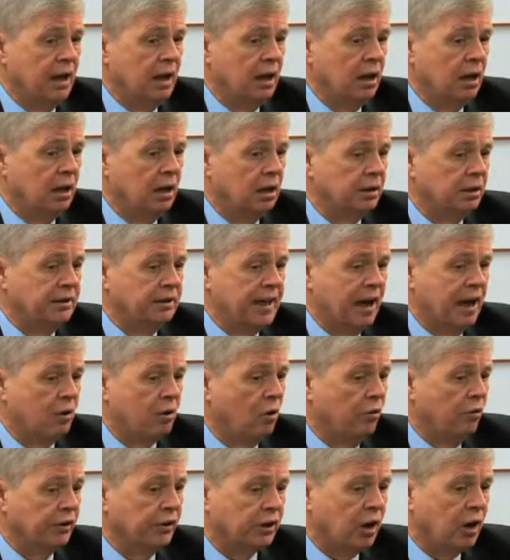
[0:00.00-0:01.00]
uh, down
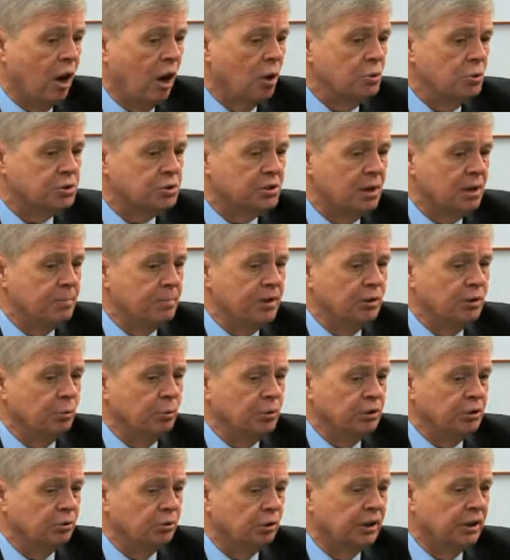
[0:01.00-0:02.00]
on the coast. I mean,
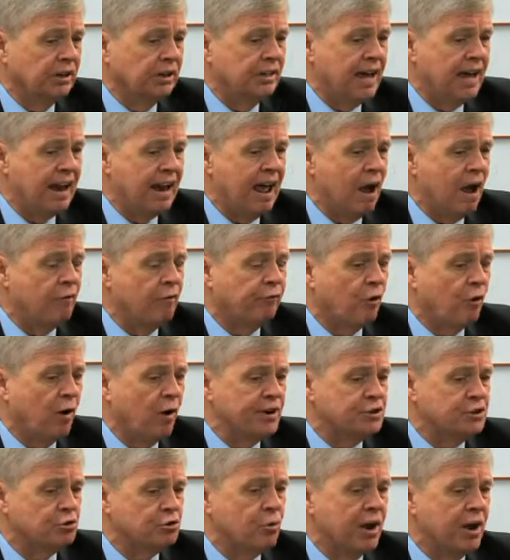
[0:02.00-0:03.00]
when you look at that, how
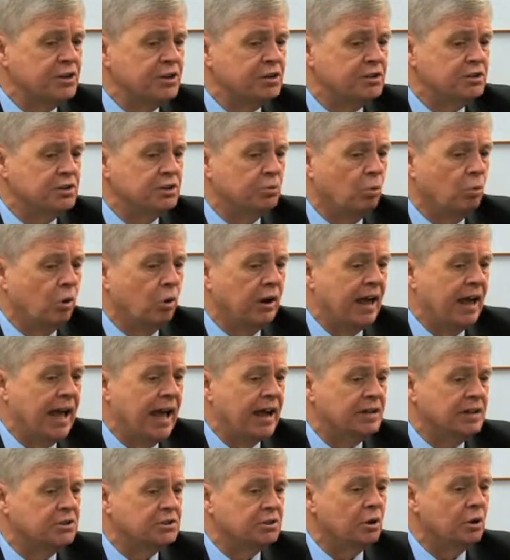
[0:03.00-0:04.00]
far it stretches and what it
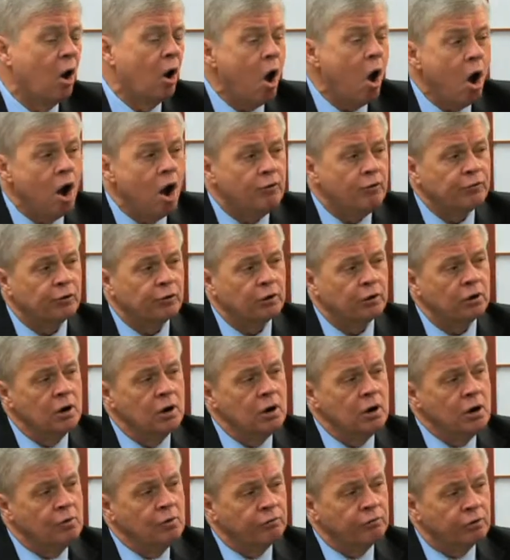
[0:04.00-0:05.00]
has to offer
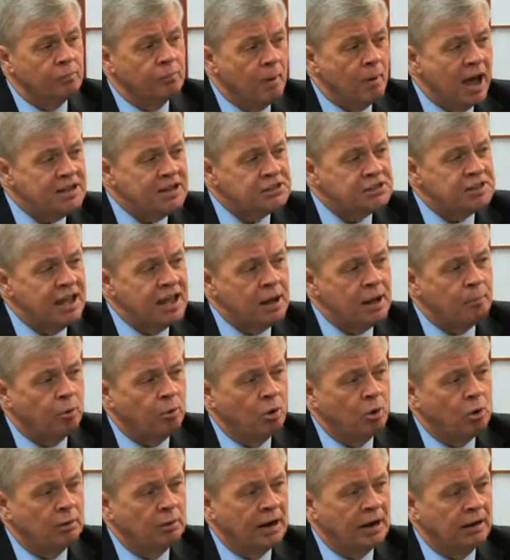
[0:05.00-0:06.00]
from my
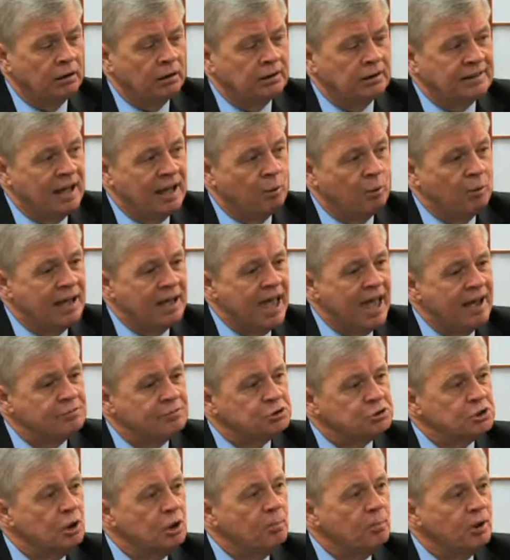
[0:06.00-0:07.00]
standpoint, when I look at that, we
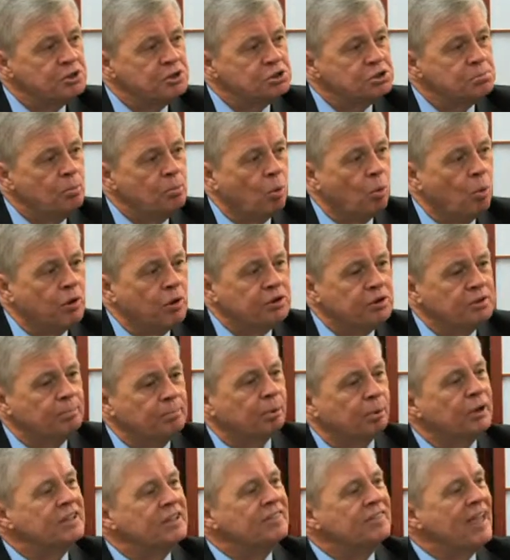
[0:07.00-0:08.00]
have so much more to
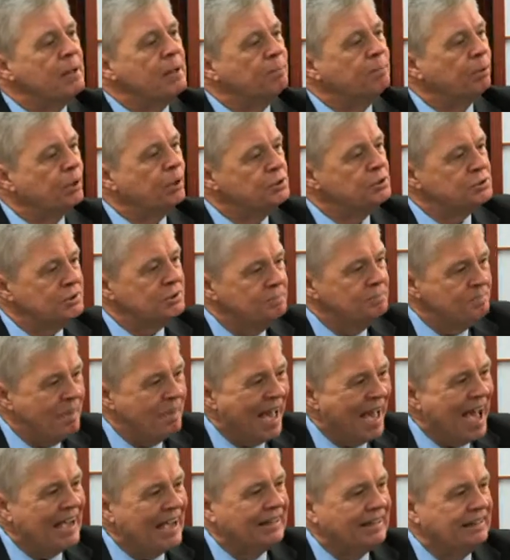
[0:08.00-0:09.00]
bring that person
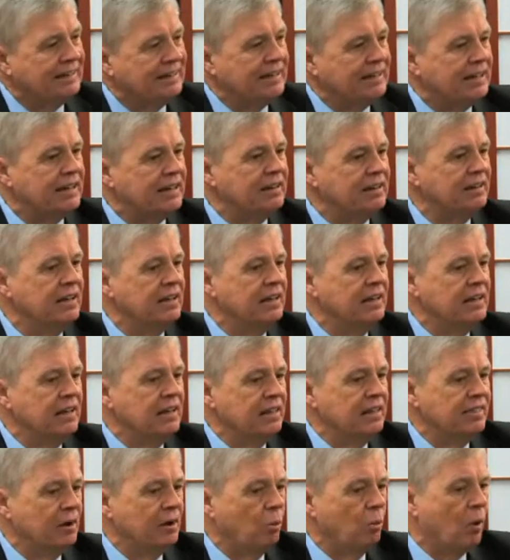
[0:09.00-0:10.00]
back again
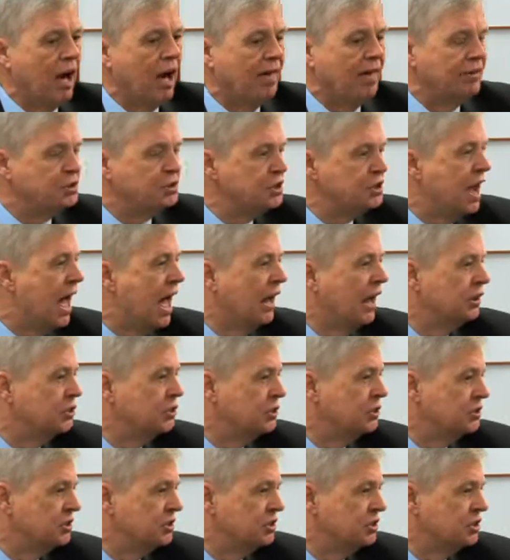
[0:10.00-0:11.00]
that while the
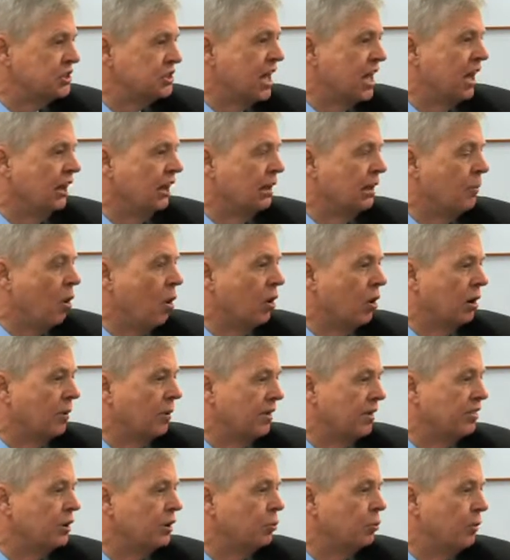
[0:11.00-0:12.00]
challenges is selling them on them,
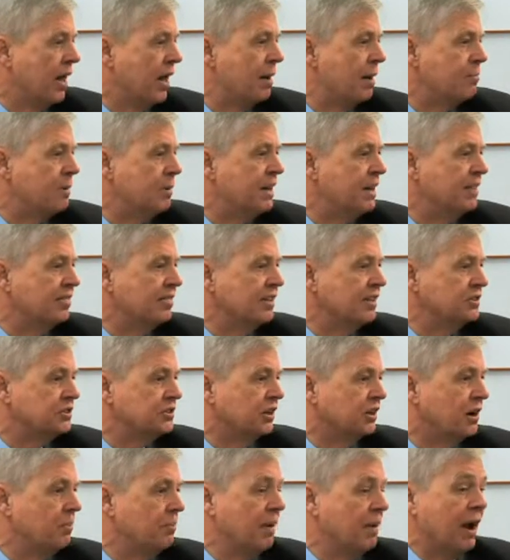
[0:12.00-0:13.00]
I think we have many things
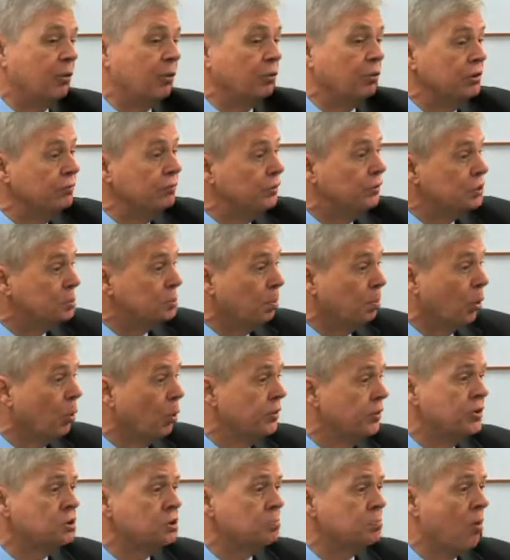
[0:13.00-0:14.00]
to come back. Well, you've
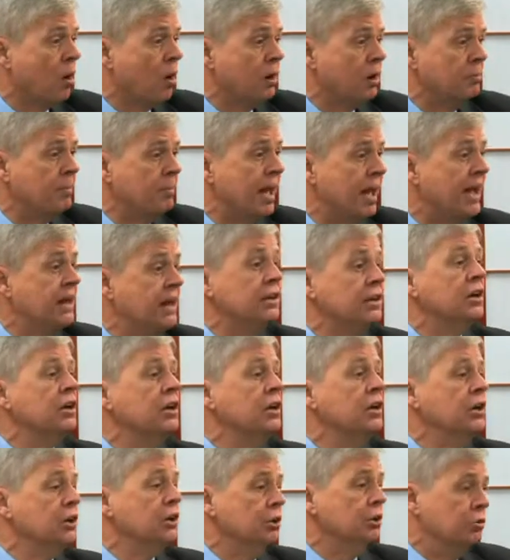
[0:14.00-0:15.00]
explored this part of Maine.
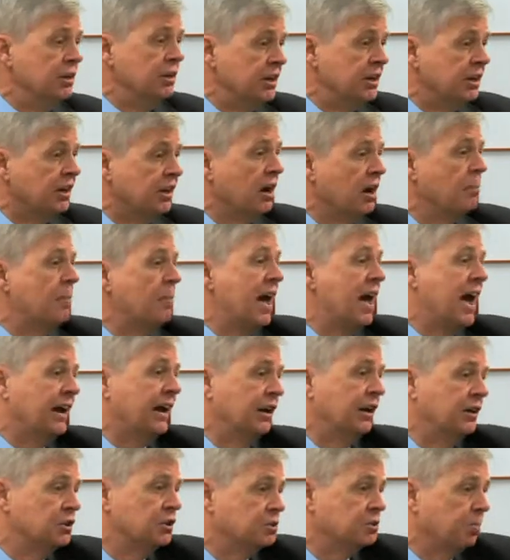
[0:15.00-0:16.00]
You need to come
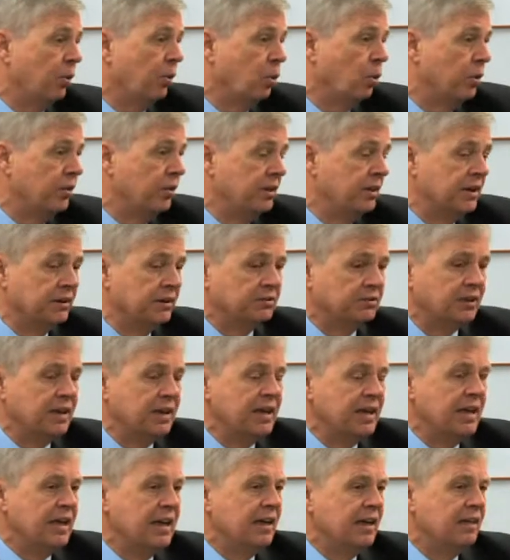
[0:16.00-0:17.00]
back and explore this.
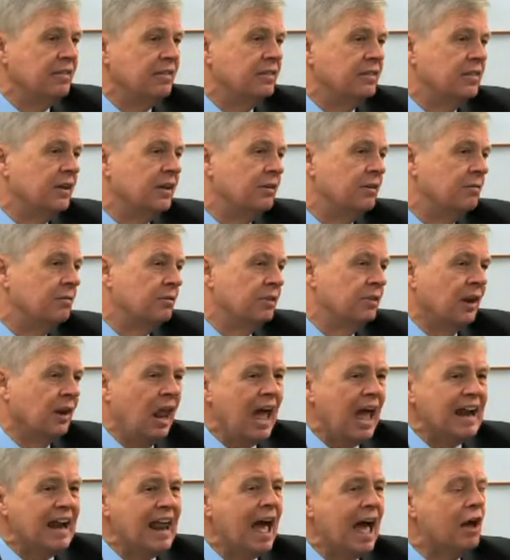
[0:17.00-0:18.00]
Yeah. The, the
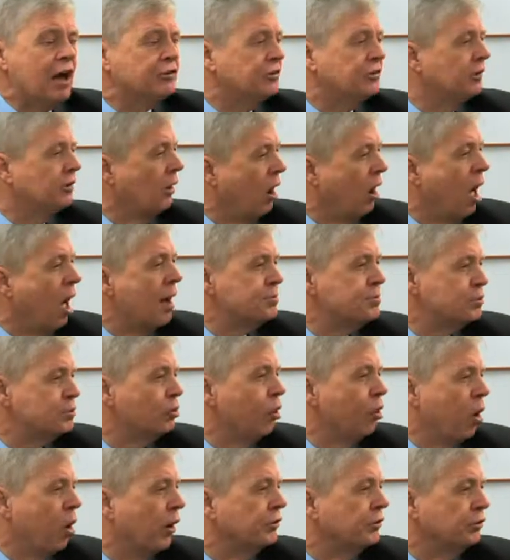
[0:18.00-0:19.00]
lighthouse and the
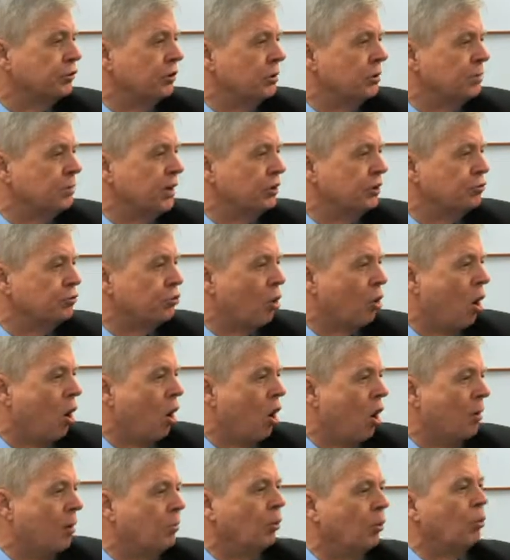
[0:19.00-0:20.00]
lobster are always going to be a
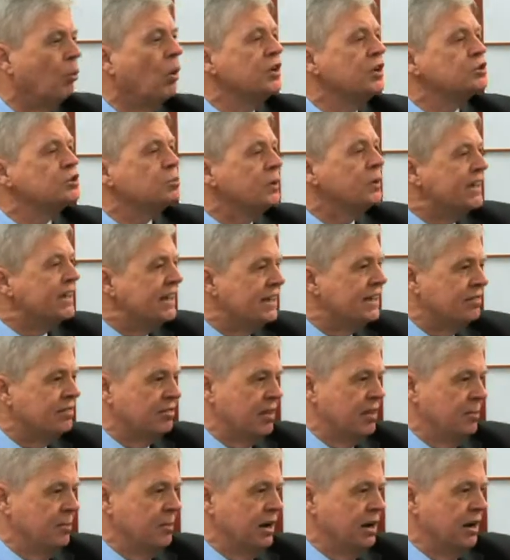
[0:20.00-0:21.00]
draw, but once we get
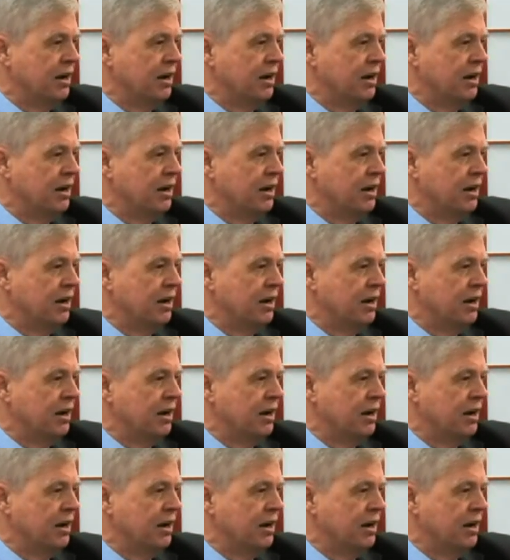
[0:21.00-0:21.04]
them